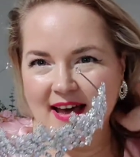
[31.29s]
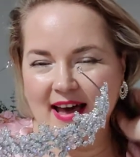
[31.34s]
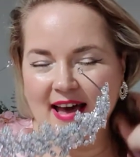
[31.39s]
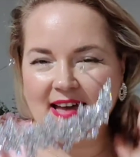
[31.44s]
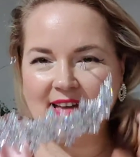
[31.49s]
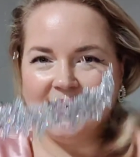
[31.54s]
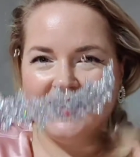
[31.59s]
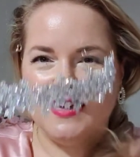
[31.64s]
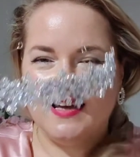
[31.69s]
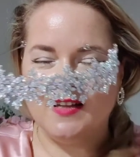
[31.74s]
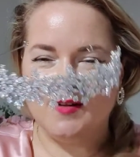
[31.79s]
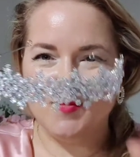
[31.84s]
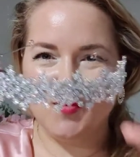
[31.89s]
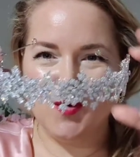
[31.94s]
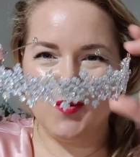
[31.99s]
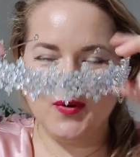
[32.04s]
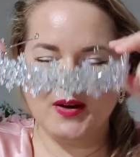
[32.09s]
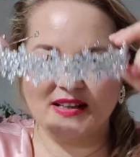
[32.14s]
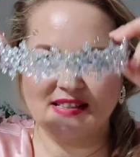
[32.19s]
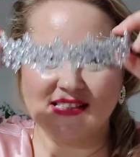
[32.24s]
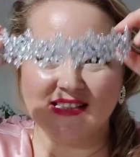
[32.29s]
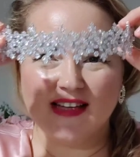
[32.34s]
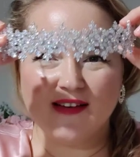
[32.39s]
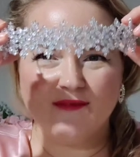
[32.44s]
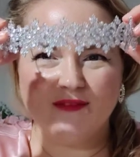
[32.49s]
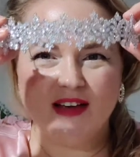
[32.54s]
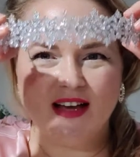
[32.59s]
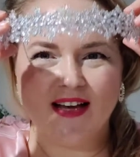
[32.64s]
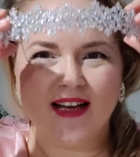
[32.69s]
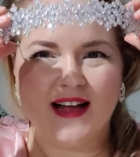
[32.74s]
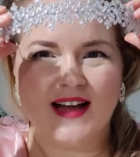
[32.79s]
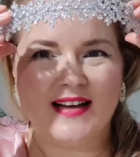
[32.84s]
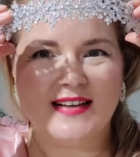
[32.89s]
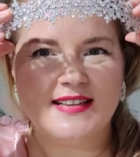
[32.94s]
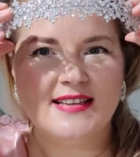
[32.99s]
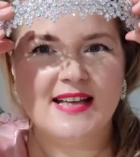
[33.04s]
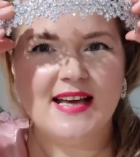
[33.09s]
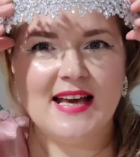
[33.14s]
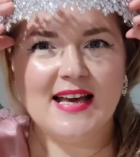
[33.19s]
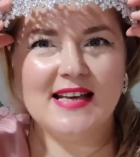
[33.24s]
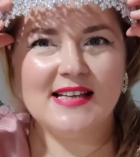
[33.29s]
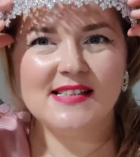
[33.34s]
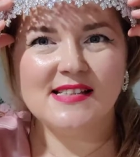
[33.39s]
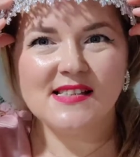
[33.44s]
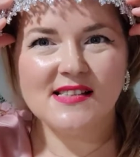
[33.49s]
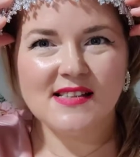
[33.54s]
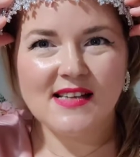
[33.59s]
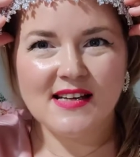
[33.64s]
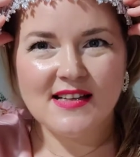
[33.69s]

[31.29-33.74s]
and then popping something like this